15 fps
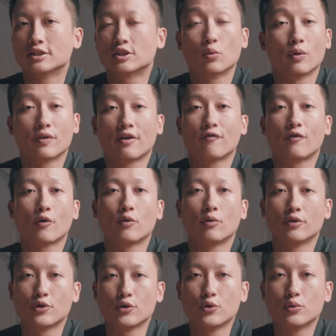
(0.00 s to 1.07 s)
So without further
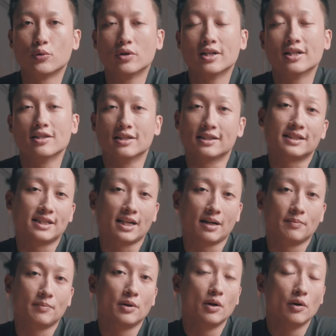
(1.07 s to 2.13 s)
ado, let's
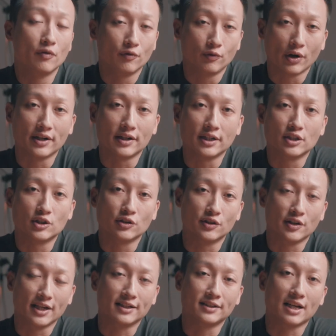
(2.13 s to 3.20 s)
dive right into
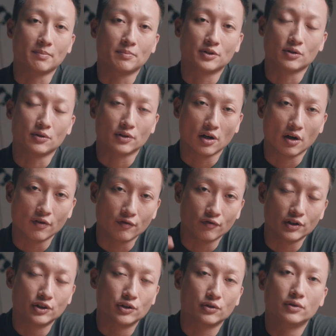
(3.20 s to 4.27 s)
today's episode on
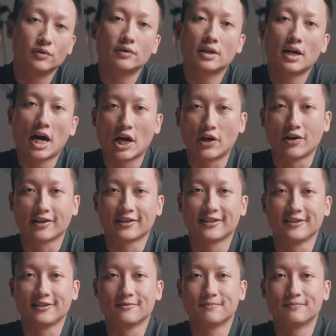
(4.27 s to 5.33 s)
visual
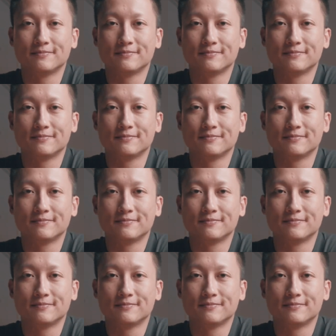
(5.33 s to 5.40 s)
hierarchy.